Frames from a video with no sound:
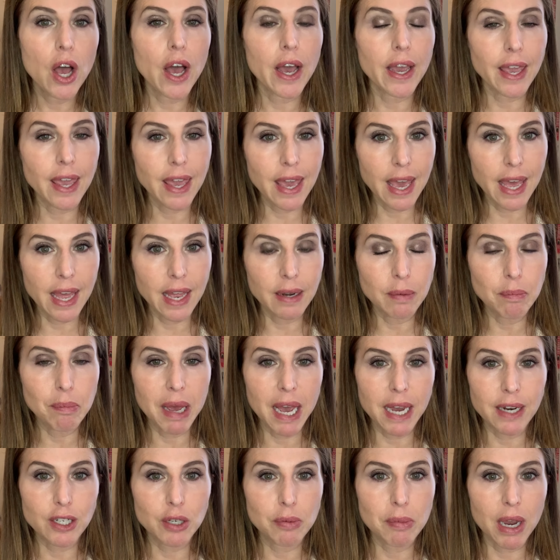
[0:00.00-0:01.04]
Again,
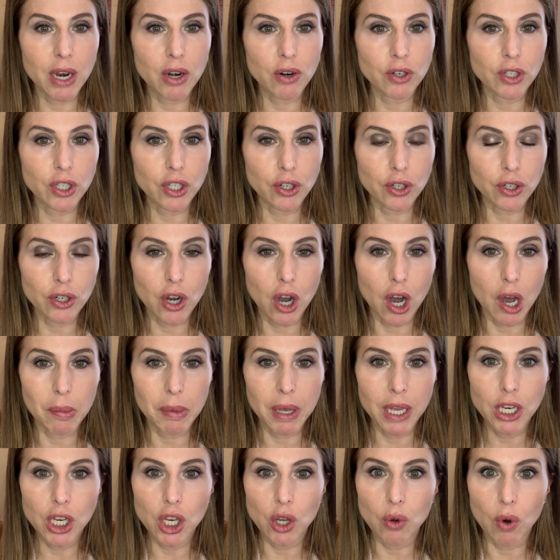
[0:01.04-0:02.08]
back to my earlier
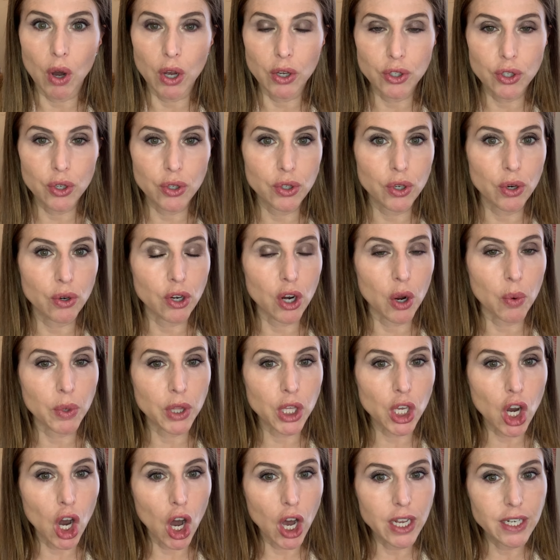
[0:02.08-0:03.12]
comment, you also don't know what
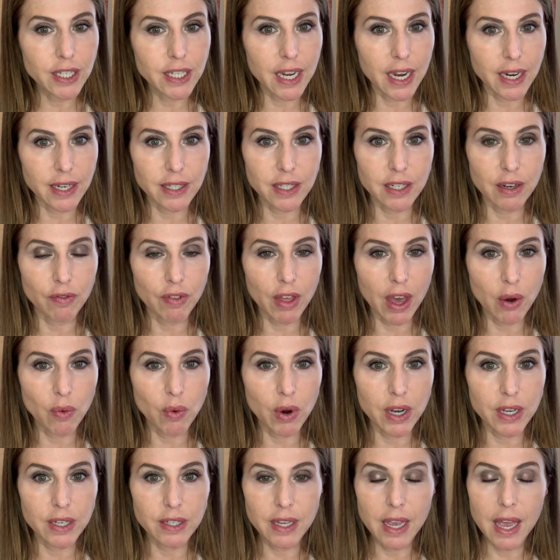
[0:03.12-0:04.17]
the context of that
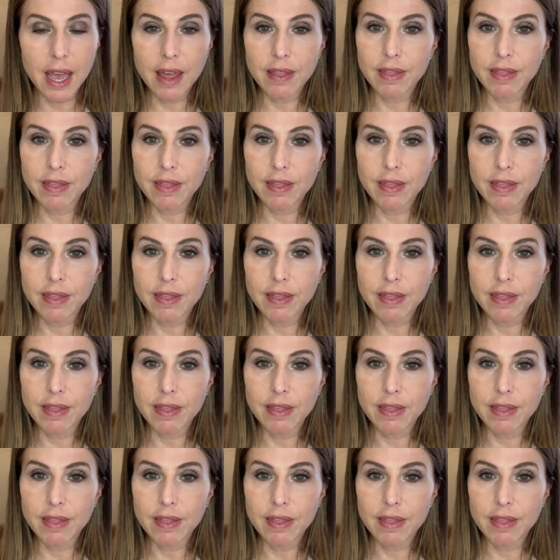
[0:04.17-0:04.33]
was.